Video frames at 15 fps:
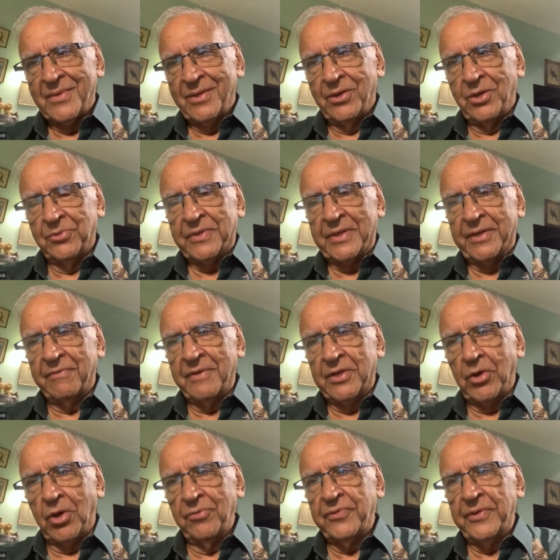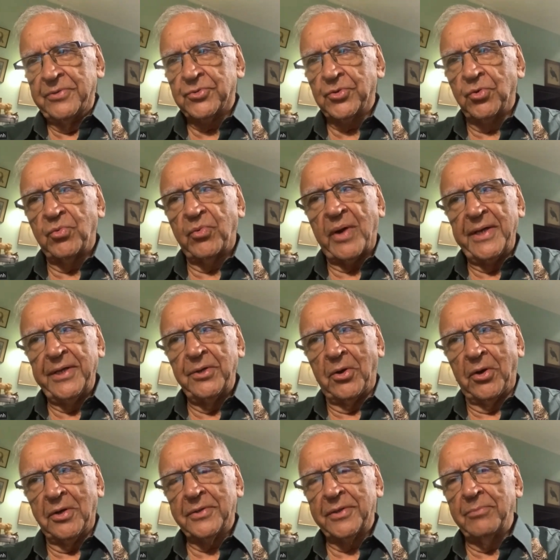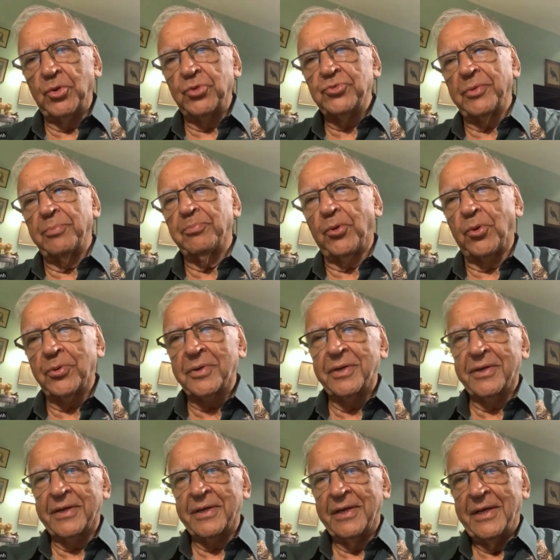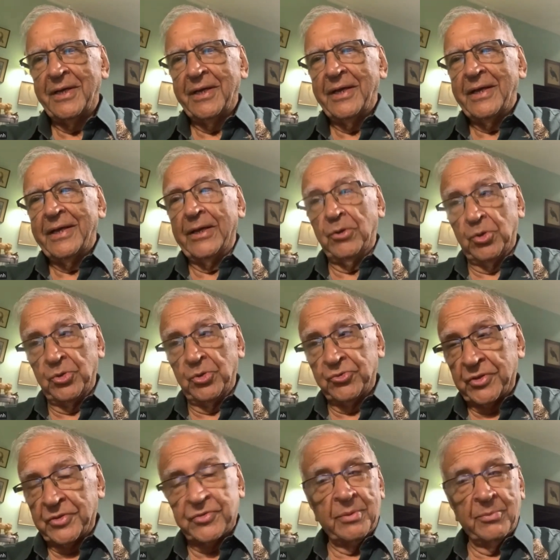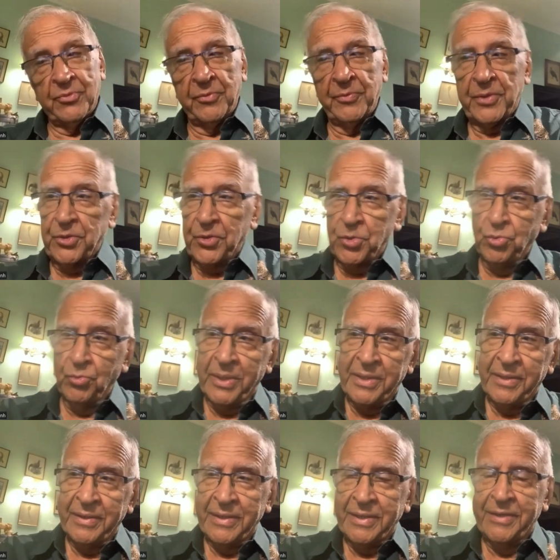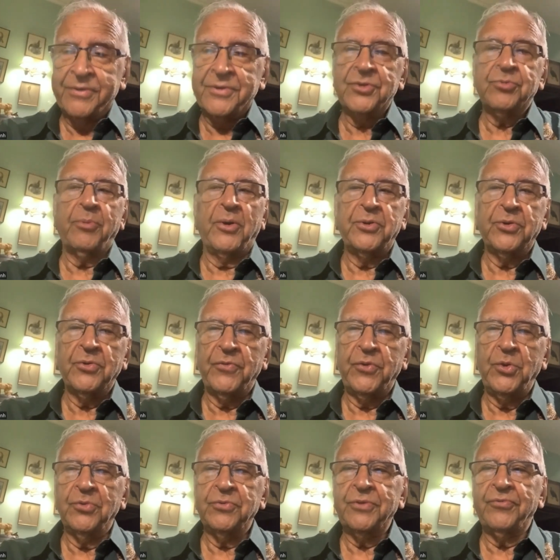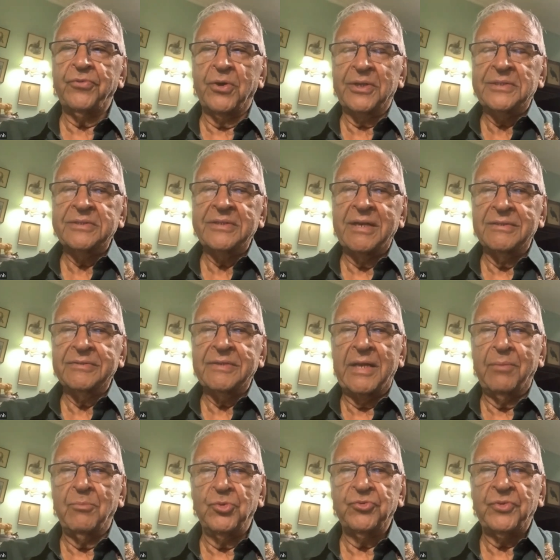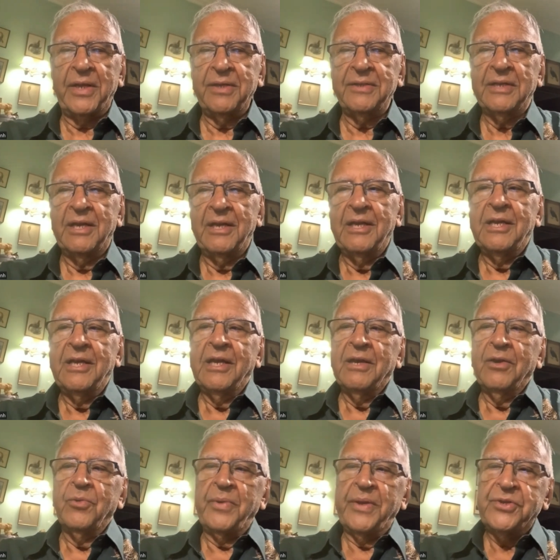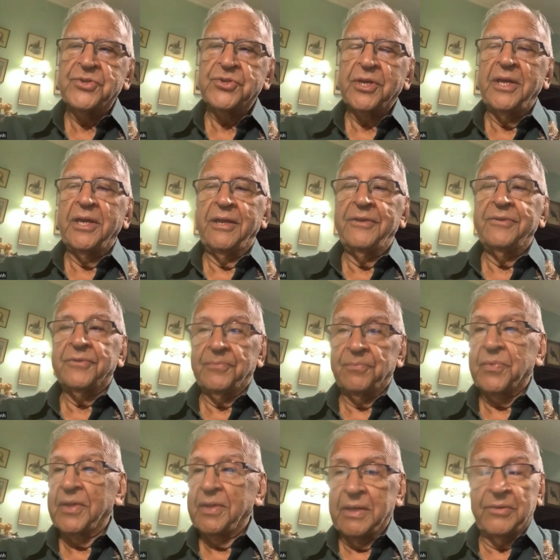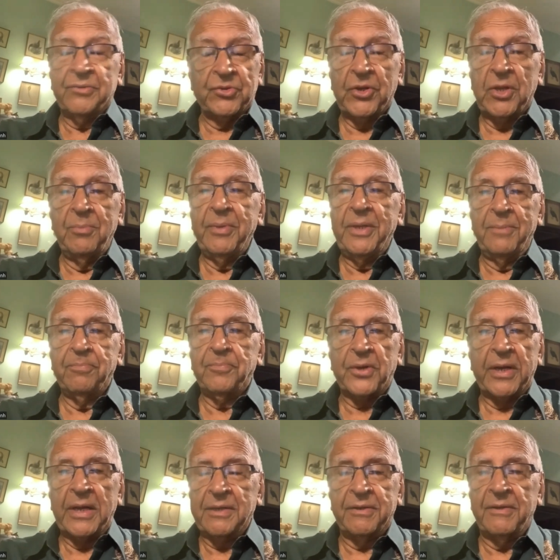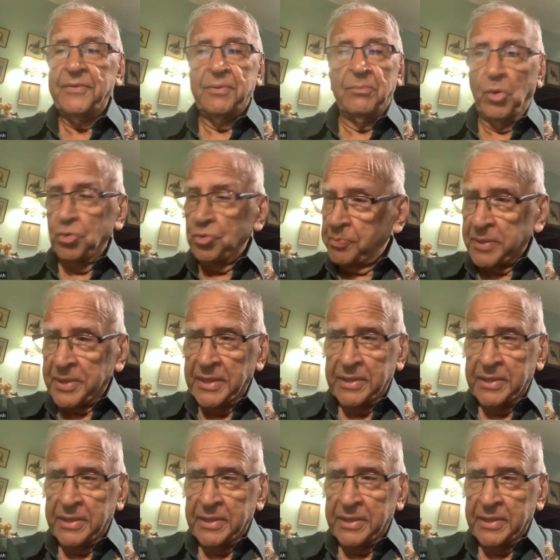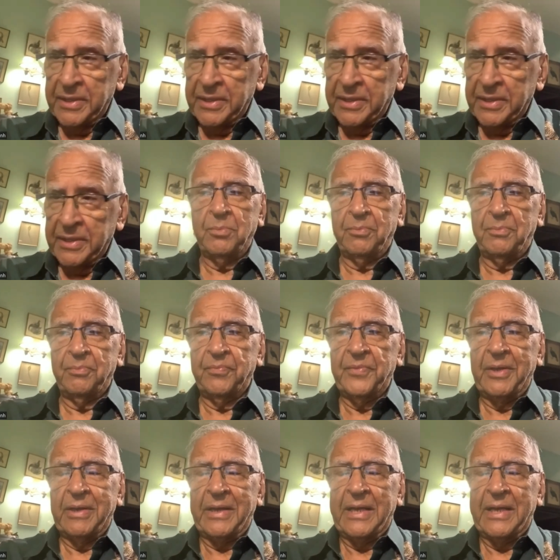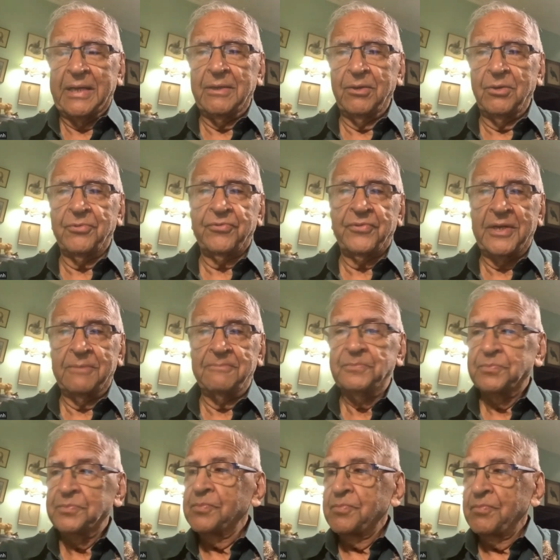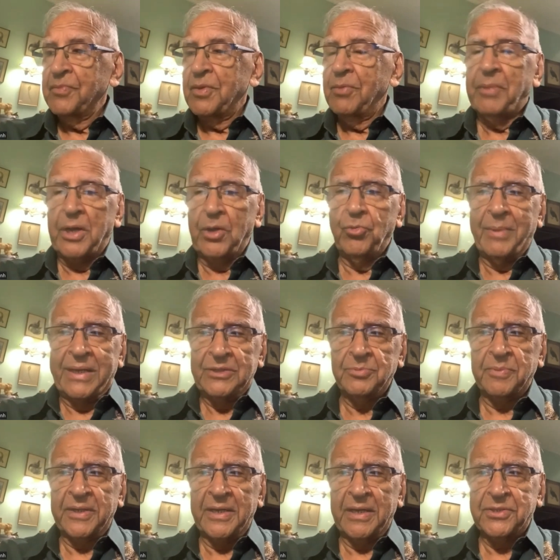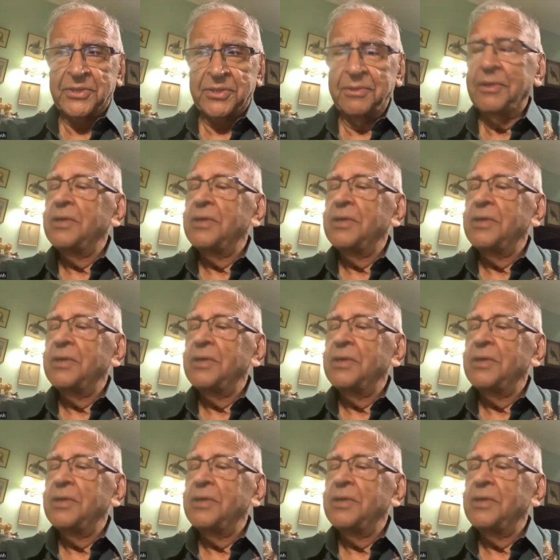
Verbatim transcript: of the river dolphin. So why not the most important ecosystem from the human interest point of view of the forest grassland mosaic, which is extremely productive, the most productive from the angle of uh, biomass production.